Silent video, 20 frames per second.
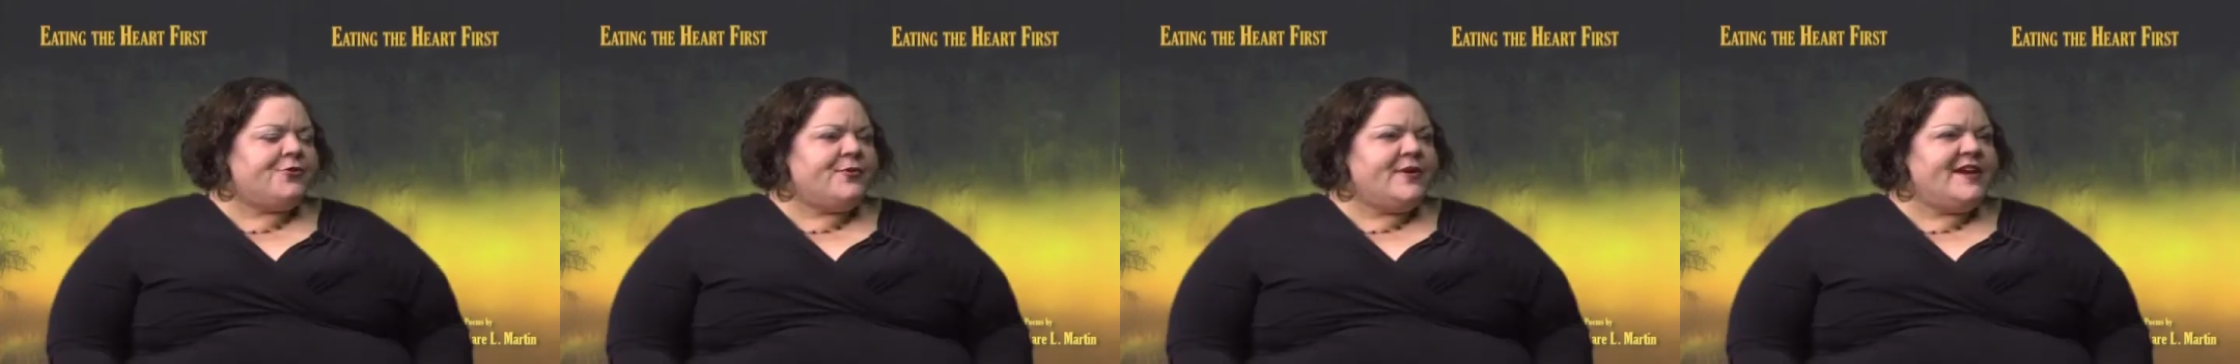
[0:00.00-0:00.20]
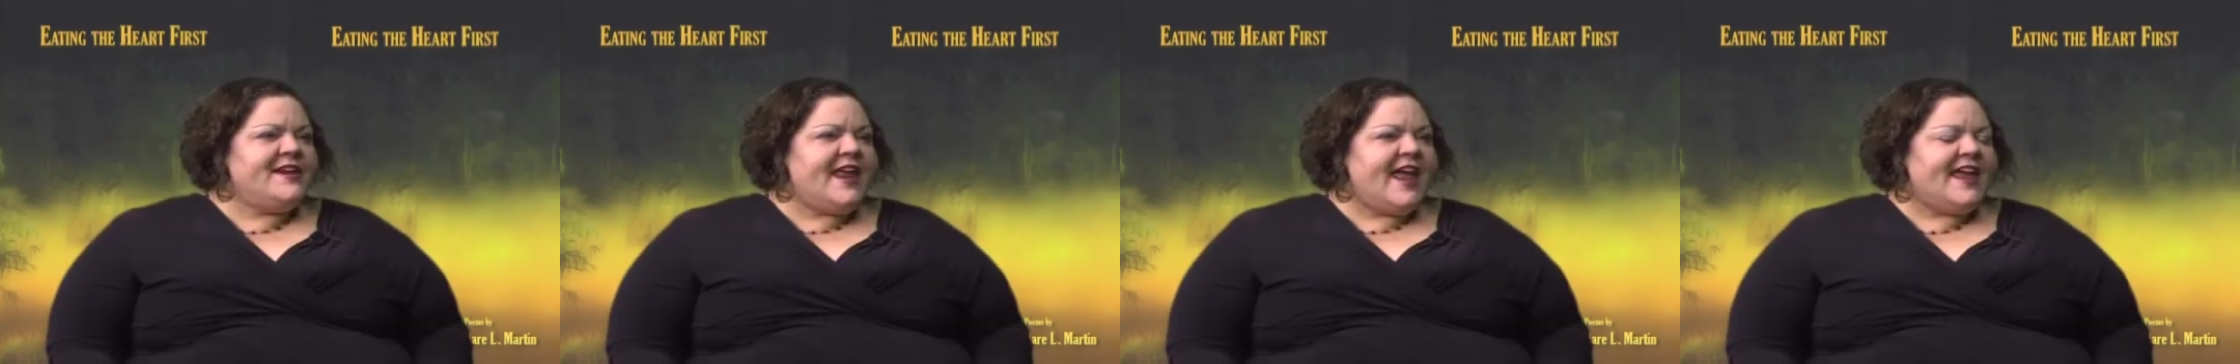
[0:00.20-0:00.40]

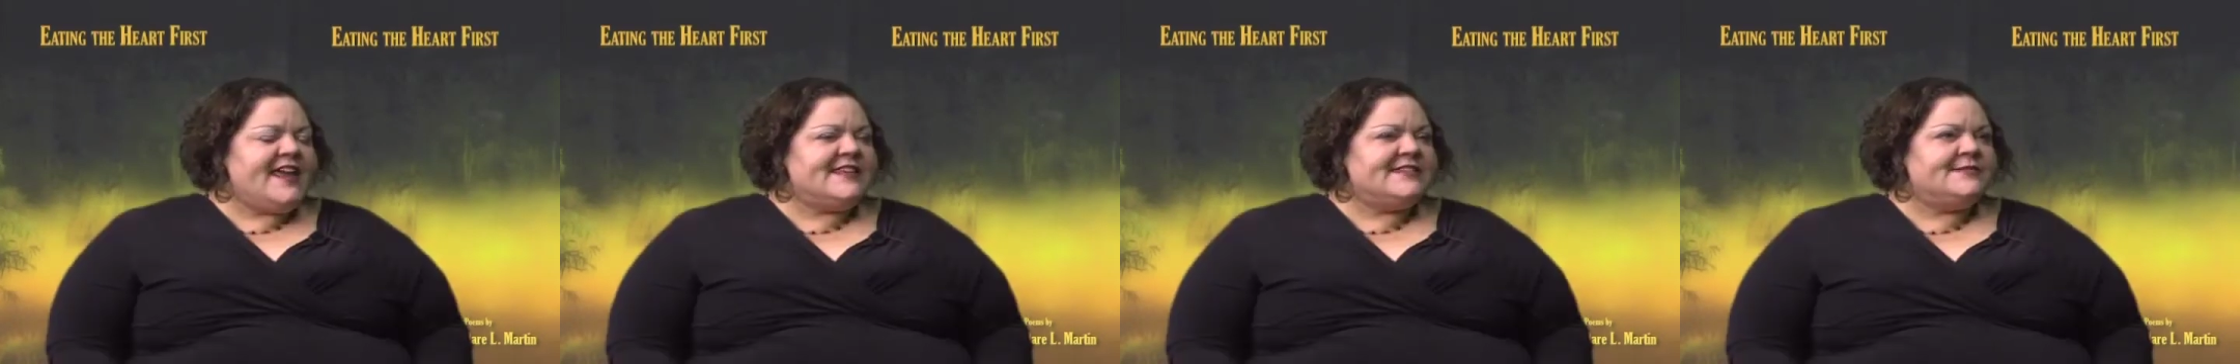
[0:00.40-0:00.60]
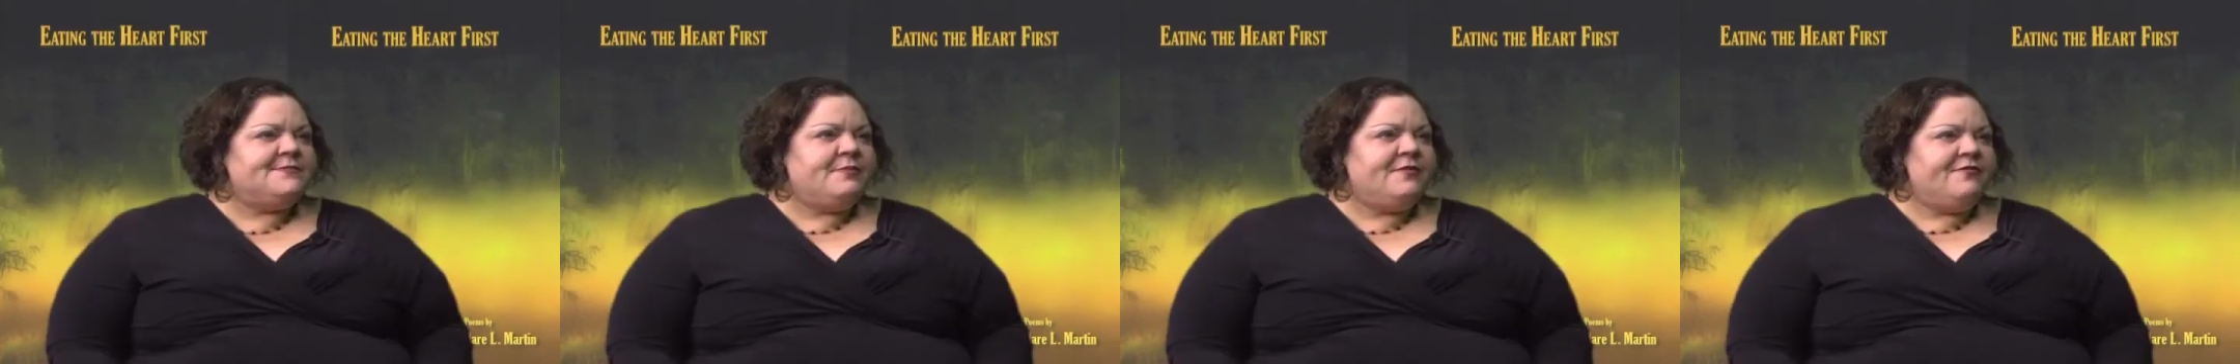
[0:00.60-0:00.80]
3
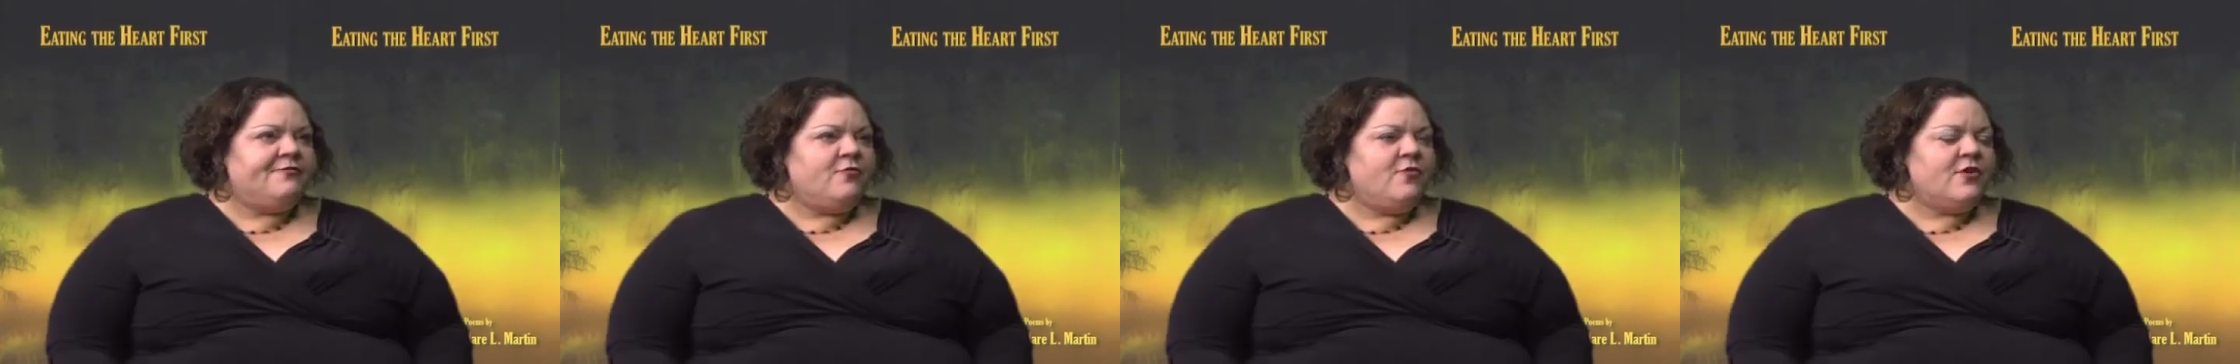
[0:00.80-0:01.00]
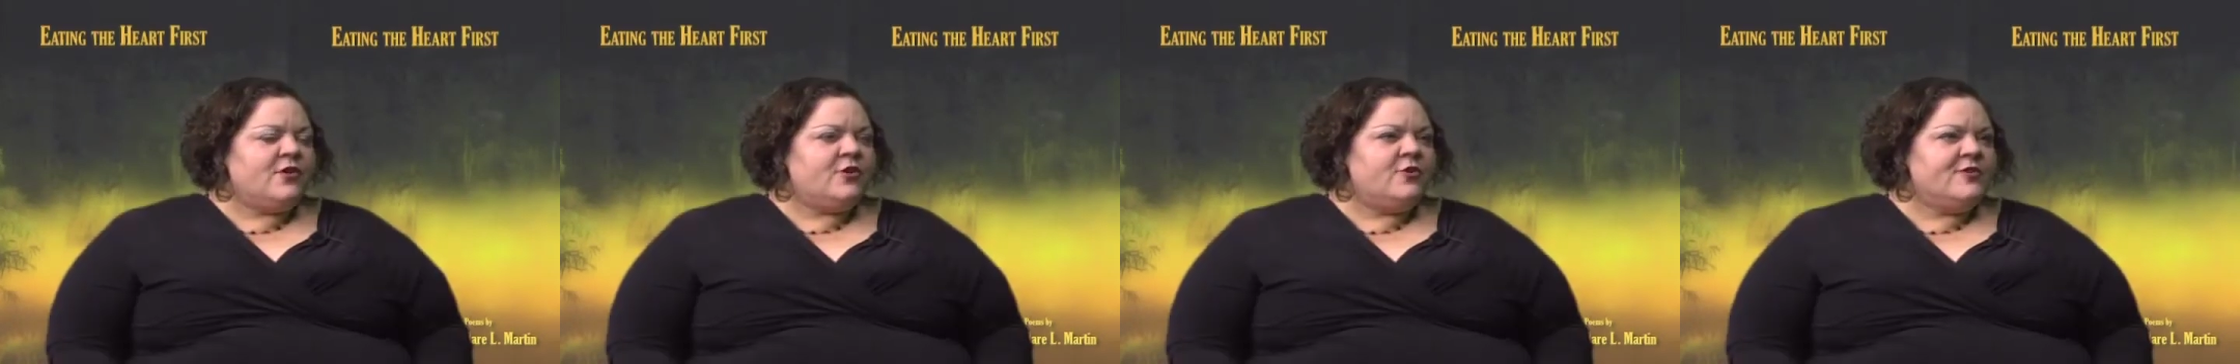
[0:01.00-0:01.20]
days
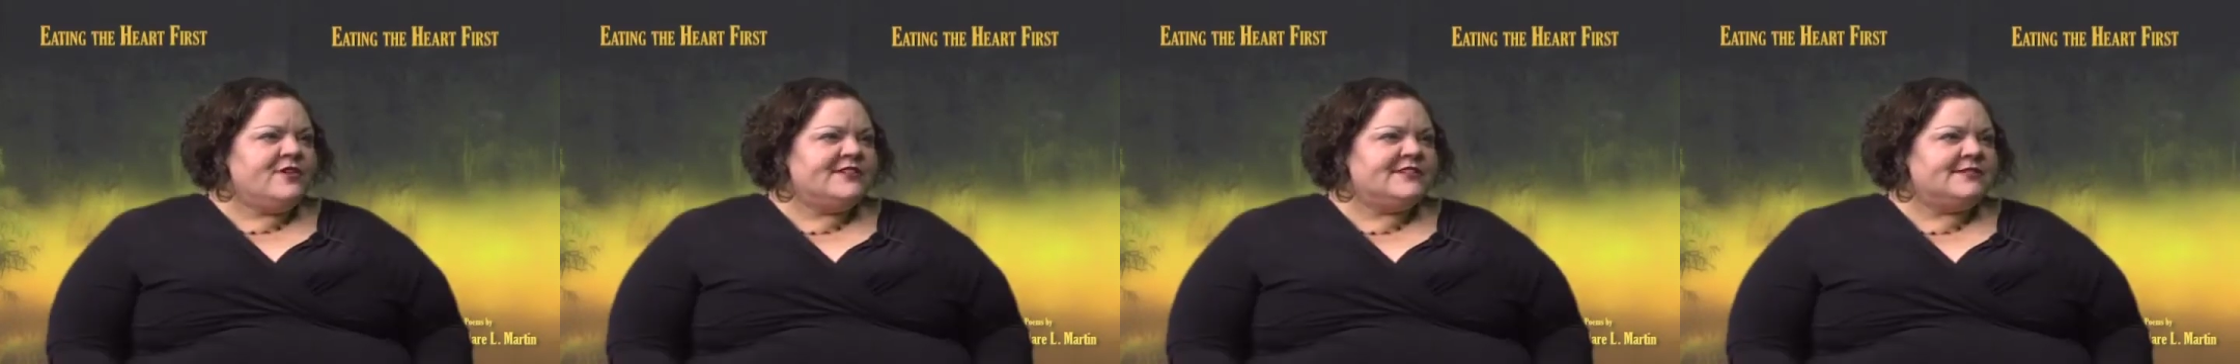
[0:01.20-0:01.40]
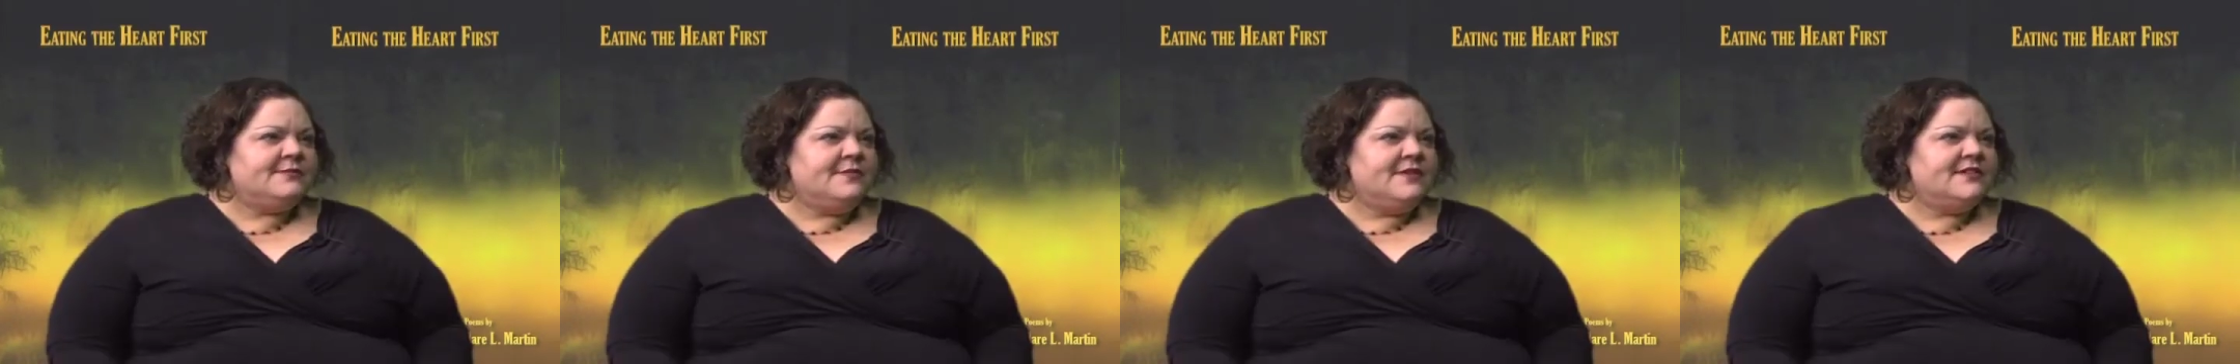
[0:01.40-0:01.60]
before
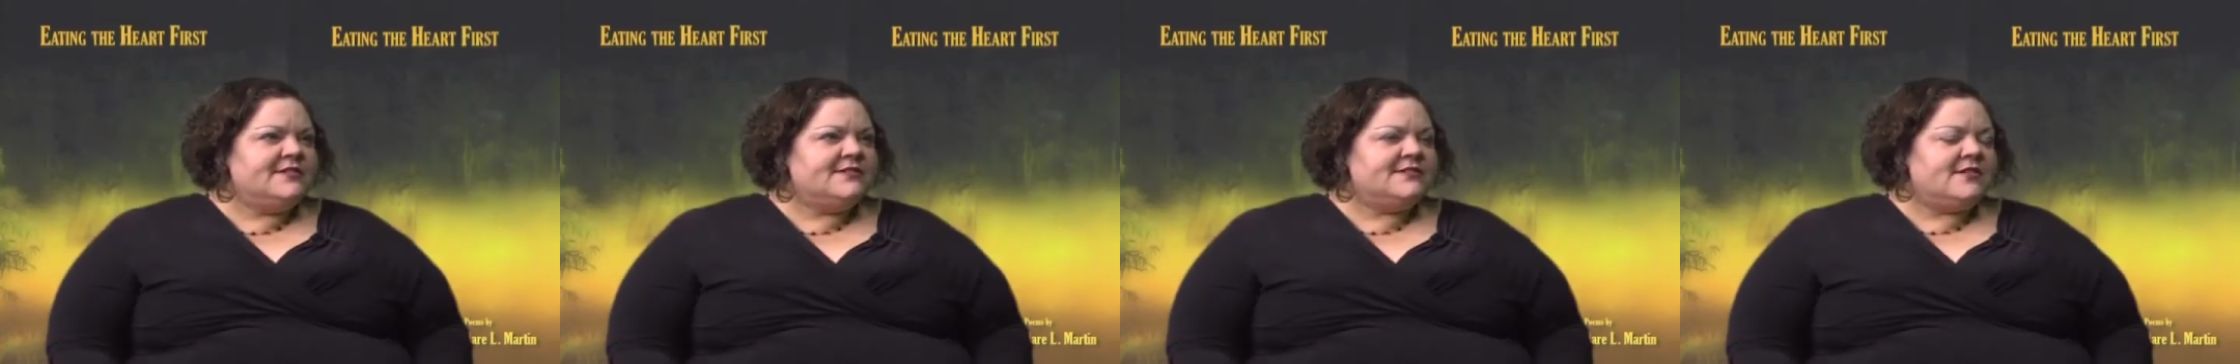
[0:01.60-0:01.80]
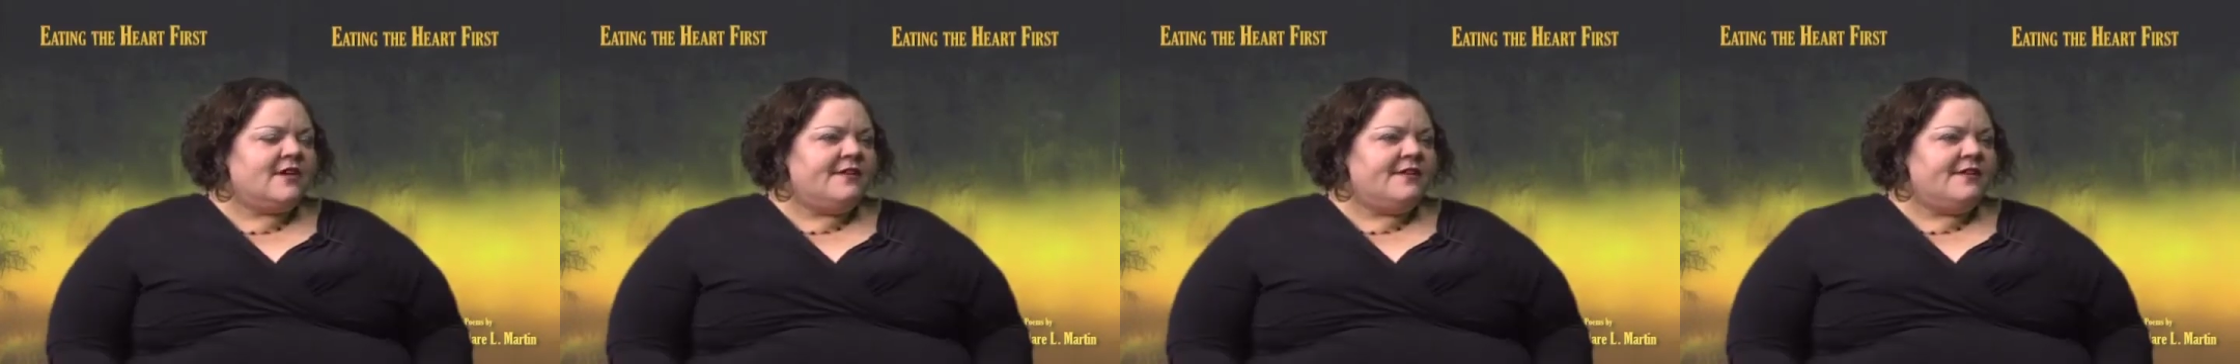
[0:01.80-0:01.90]
Christmas